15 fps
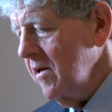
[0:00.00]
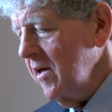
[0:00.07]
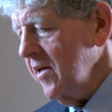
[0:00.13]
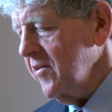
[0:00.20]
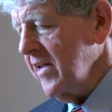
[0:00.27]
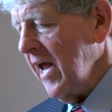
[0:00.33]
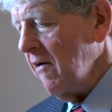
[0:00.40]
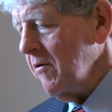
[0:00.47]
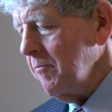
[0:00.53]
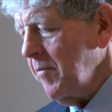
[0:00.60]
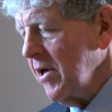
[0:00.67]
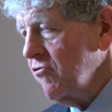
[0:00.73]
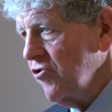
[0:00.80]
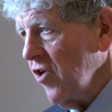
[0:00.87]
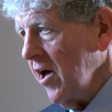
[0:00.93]
He's now a
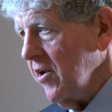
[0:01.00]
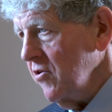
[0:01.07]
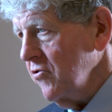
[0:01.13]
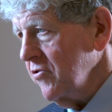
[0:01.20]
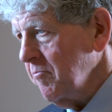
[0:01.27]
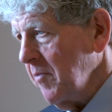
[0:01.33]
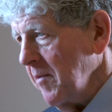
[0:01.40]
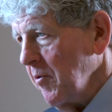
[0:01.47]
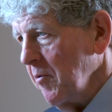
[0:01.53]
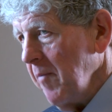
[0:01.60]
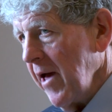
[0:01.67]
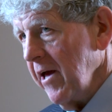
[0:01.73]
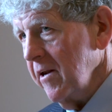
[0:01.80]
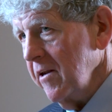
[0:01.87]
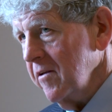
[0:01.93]
big-shot newspaper
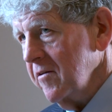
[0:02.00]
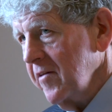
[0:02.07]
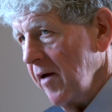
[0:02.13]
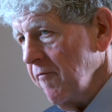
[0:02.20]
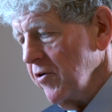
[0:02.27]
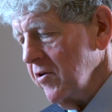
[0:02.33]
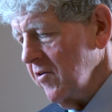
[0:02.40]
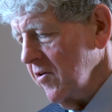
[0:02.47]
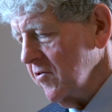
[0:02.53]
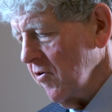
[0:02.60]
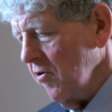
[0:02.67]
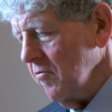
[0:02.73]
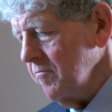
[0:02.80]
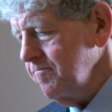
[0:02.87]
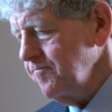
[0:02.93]
man in San
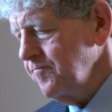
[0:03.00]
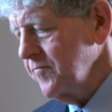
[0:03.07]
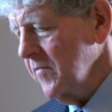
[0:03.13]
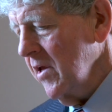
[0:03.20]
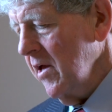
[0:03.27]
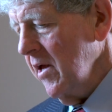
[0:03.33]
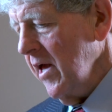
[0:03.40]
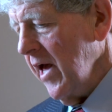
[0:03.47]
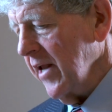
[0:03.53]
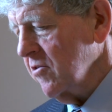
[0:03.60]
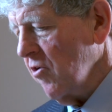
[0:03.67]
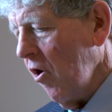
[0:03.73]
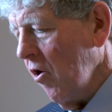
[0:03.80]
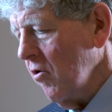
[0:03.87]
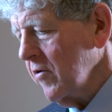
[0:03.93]
Francisco and
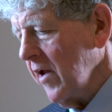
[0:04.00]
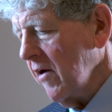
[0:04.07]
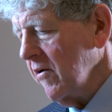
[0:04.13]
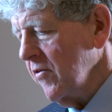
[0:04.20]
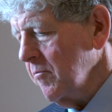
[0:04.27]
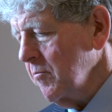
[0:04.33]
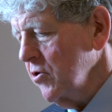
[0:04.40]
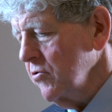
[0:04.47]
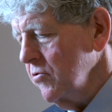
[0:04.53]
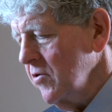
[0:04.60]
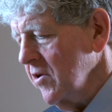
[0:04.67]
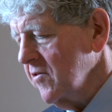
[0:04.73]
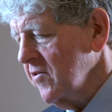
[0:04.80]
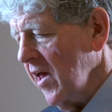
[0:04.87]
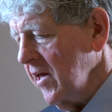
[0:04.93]
called out of the blue
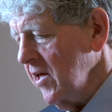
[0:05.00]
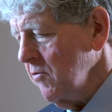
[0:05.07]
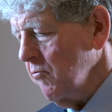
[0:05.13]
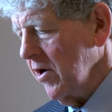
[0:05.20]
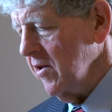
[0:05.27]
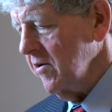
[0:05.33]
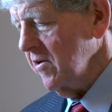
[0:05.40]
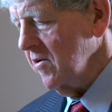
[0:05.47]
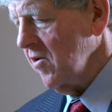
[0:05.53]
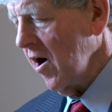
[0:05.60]
to say he wanted to